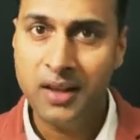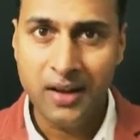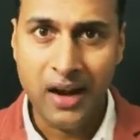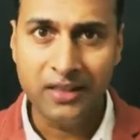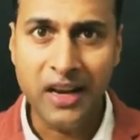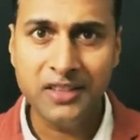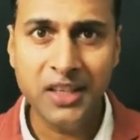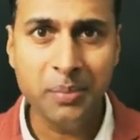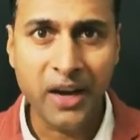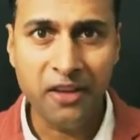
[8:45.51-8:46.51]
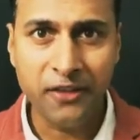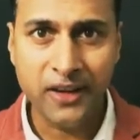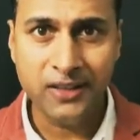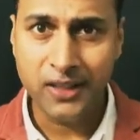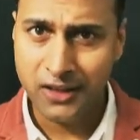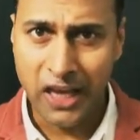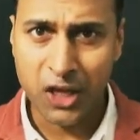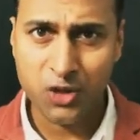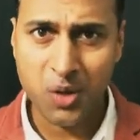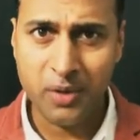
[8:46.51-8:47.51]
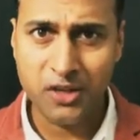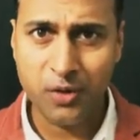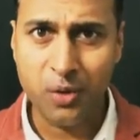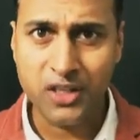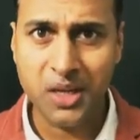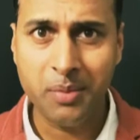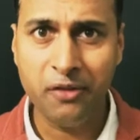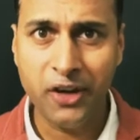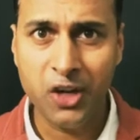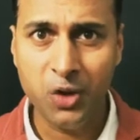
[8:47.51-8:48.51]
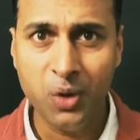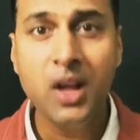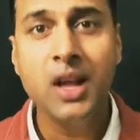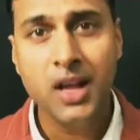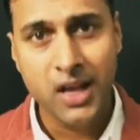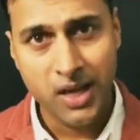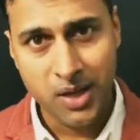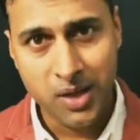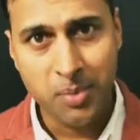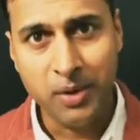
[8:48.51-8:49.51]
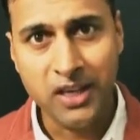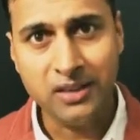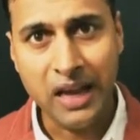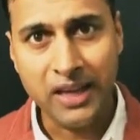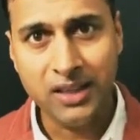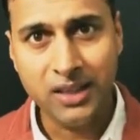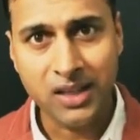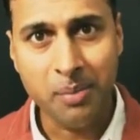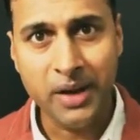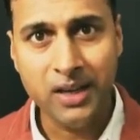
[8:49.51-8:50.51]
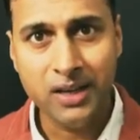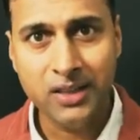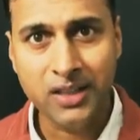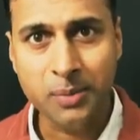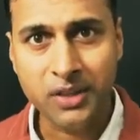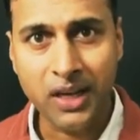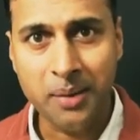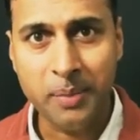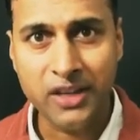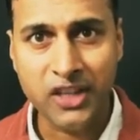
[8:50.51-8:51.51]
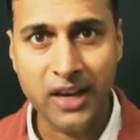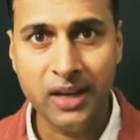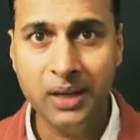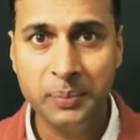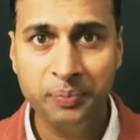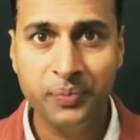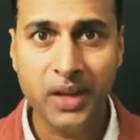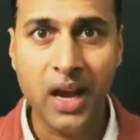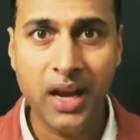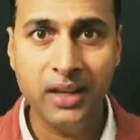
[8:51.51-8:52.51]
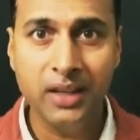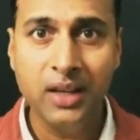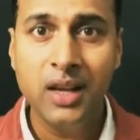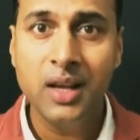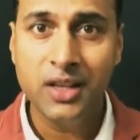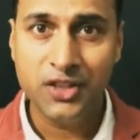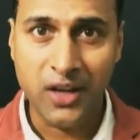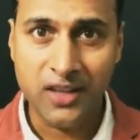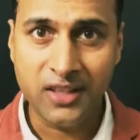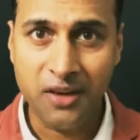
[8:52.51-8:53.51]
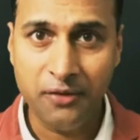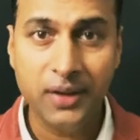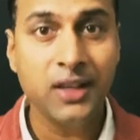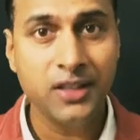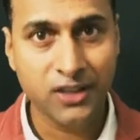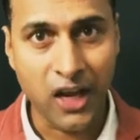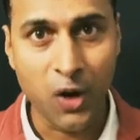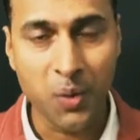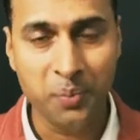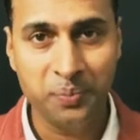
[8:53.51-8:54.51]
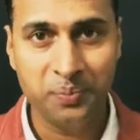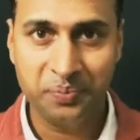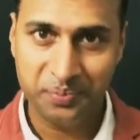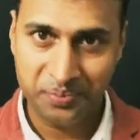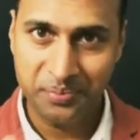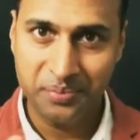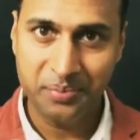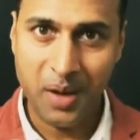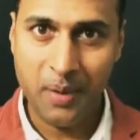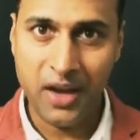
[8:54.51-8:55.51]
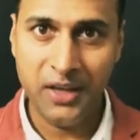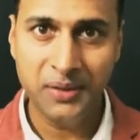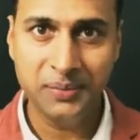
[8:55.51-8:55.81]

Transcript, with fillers: And that's it my dear friends. Thank you so much for watching my video. Please like, comment, subscribe my channel and stay safe, stay home. Bye bye.